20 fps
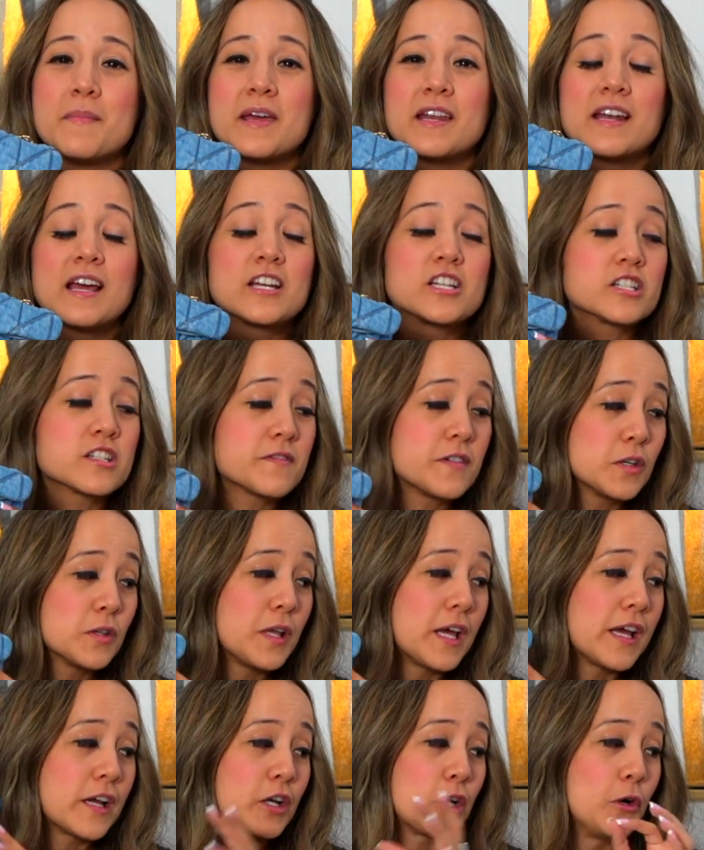And I just feel
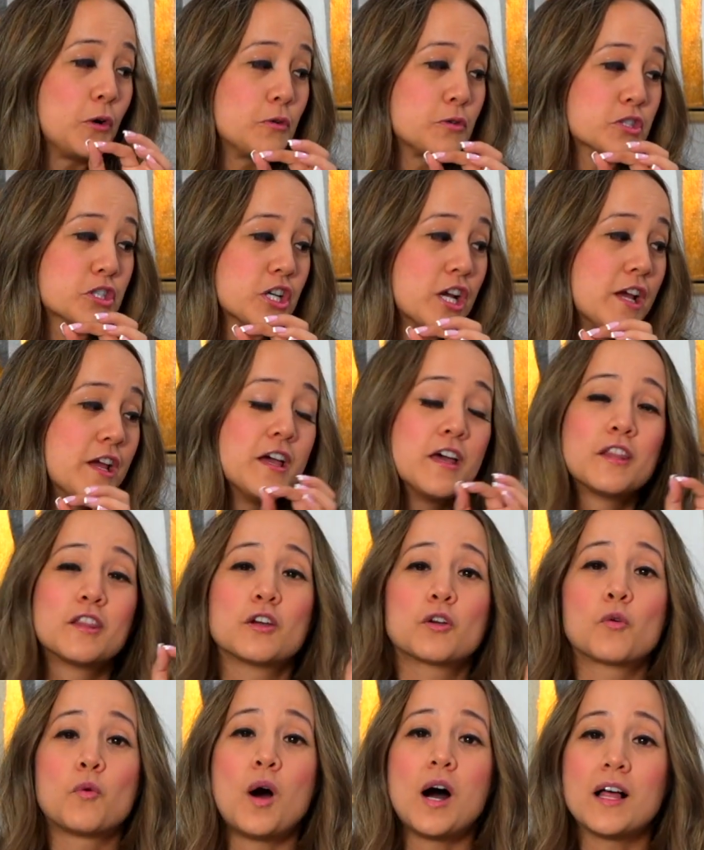like Coach,
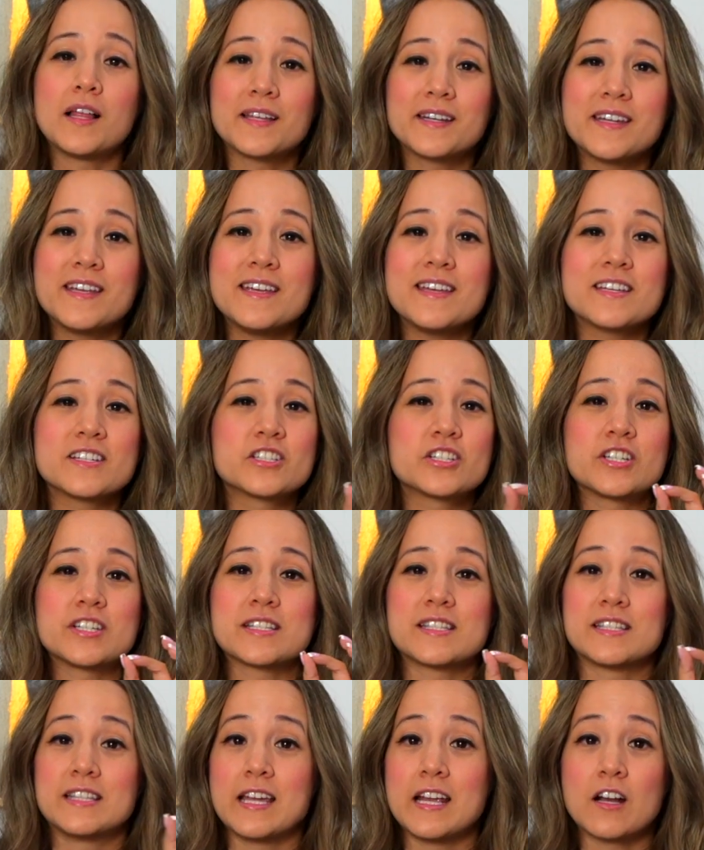the quality is
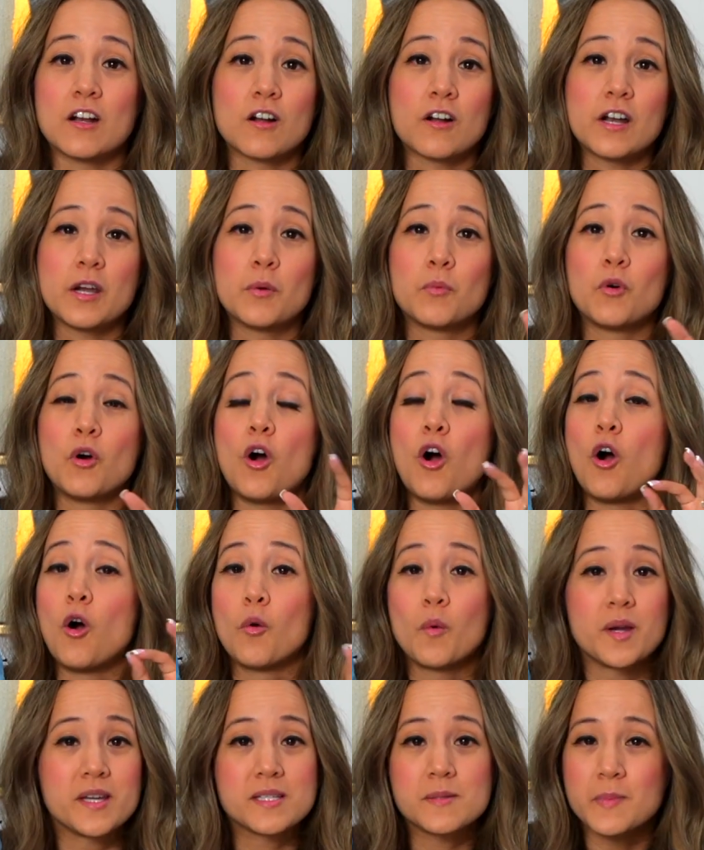just there. It will
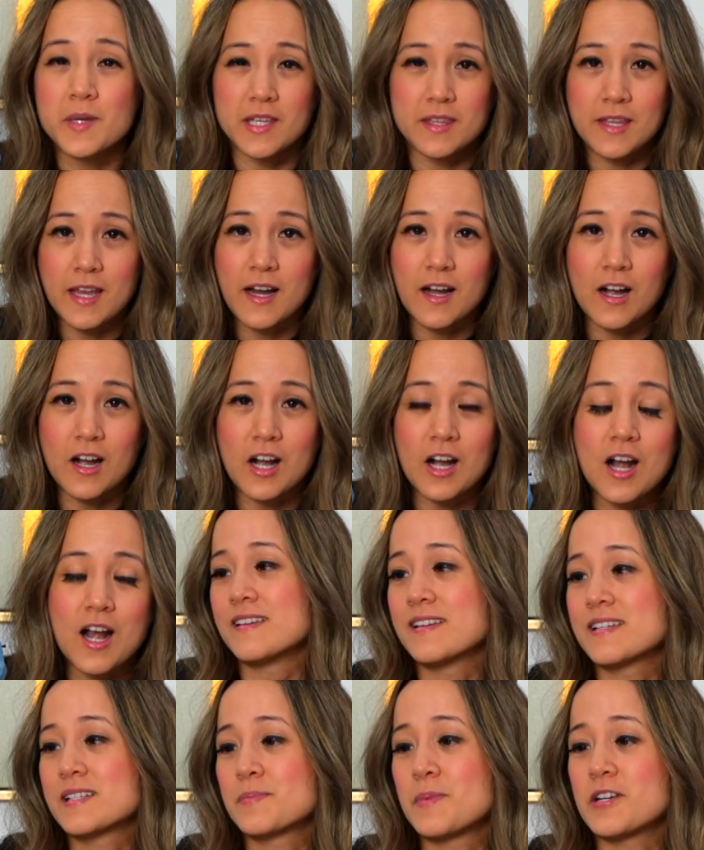always be there,
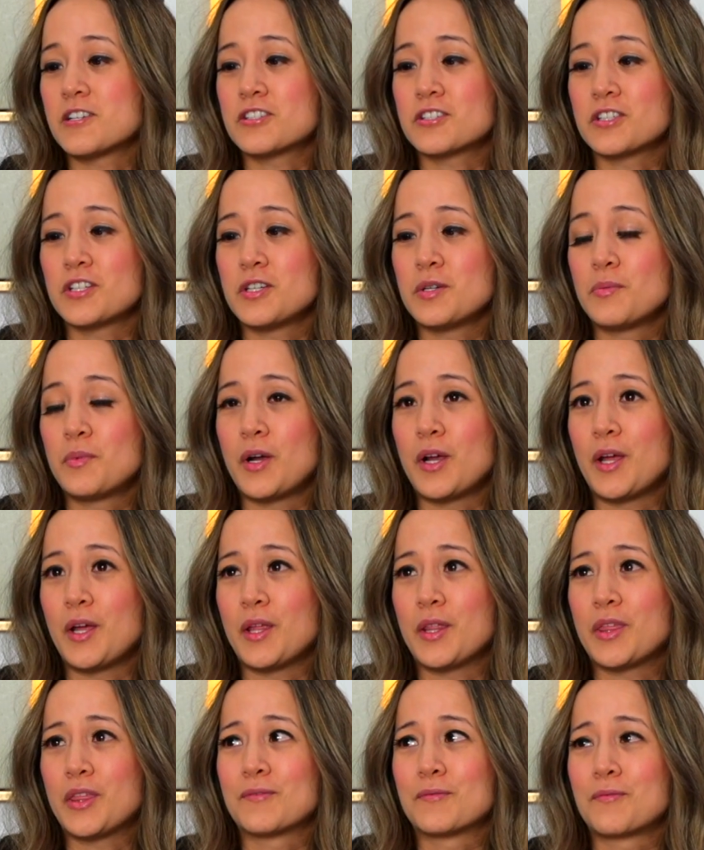especially
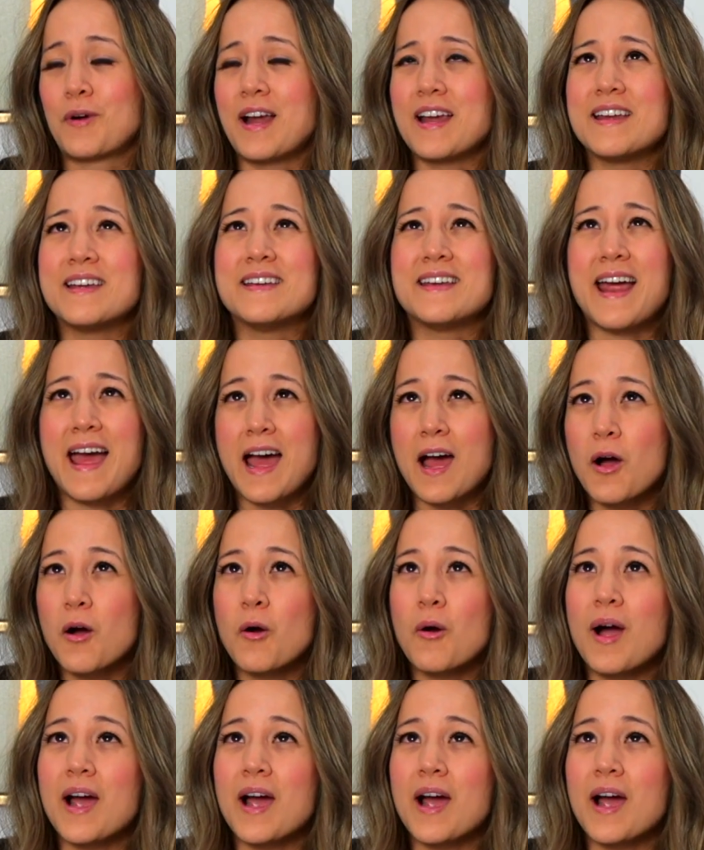with right now.